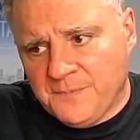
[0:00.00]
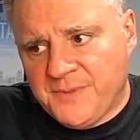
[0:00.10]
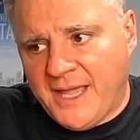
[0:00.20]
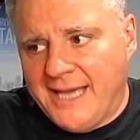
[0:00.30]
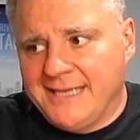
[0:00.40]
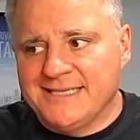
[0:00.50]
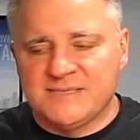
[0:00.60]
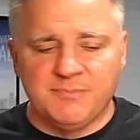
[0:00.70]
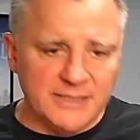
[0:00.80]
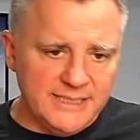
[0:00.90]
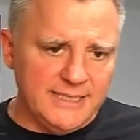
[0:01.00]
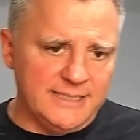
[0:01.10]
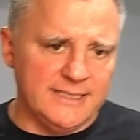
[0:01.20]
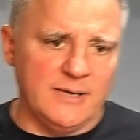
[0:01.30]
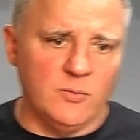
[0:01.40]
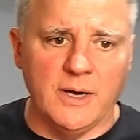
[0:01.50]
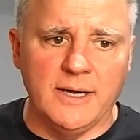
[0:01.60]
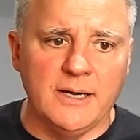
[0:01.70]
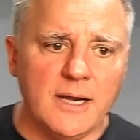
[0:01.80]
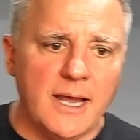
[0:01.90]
that is bleeding day one